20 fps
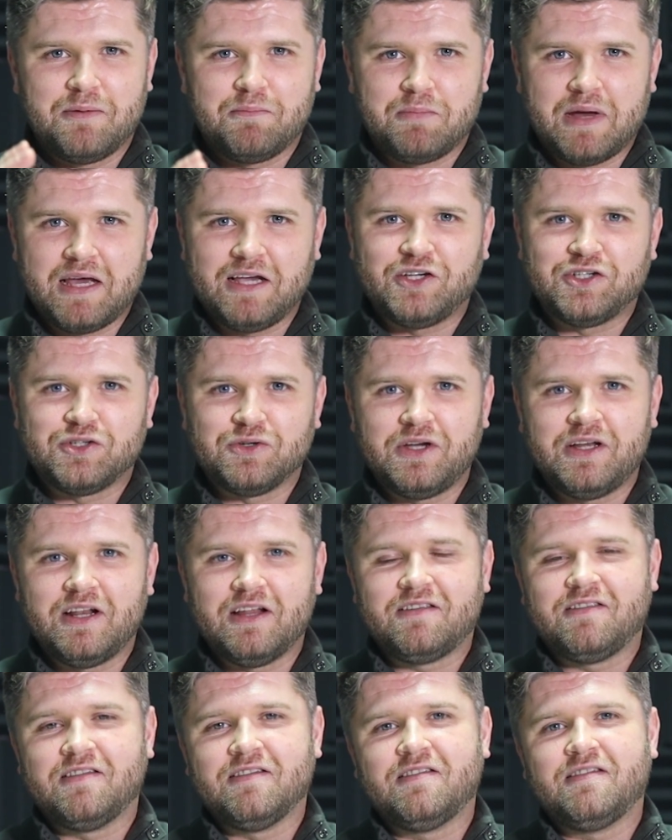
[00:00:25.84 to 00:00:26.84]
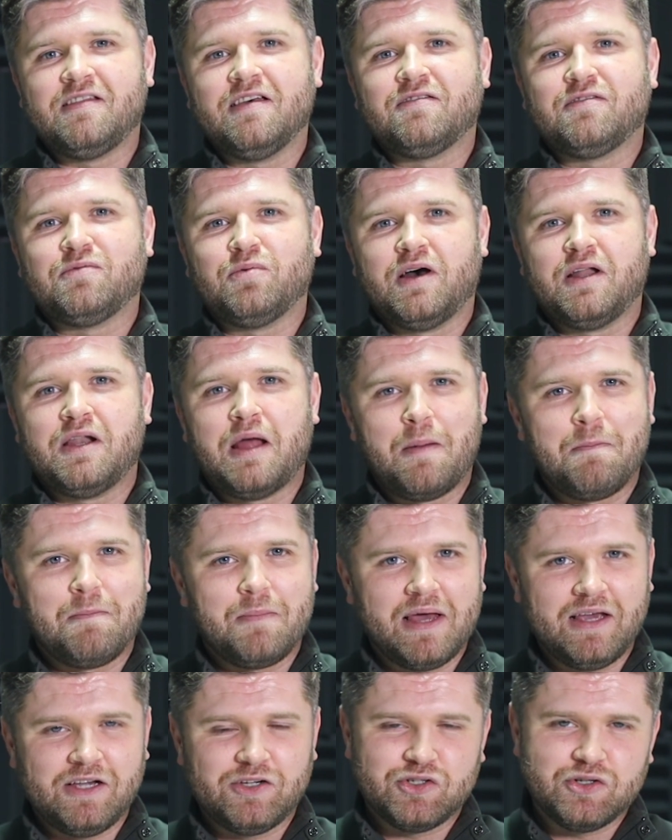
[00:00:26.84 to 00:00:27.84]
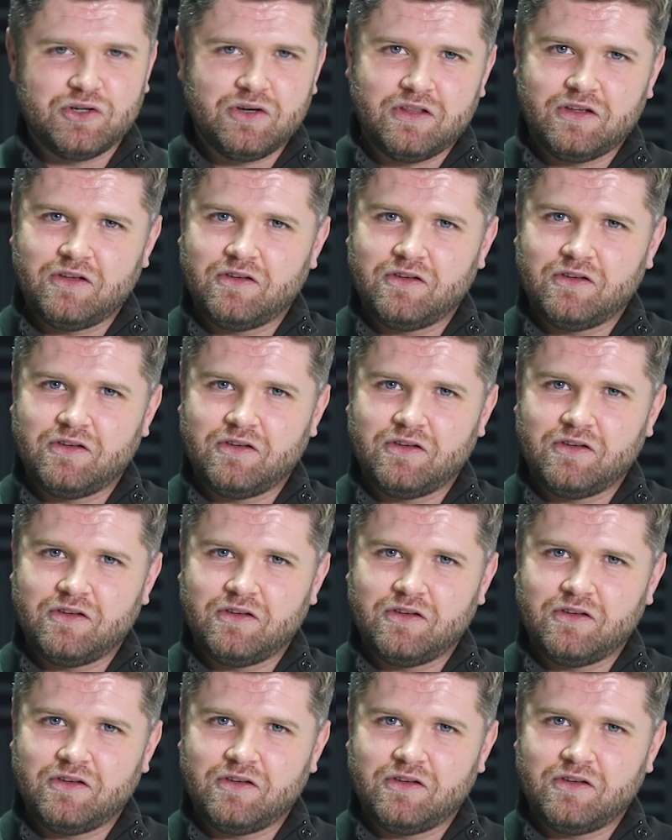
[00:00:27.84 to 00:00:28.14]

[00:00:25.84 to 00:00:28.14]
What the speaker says: make sure you listen to this one, make sure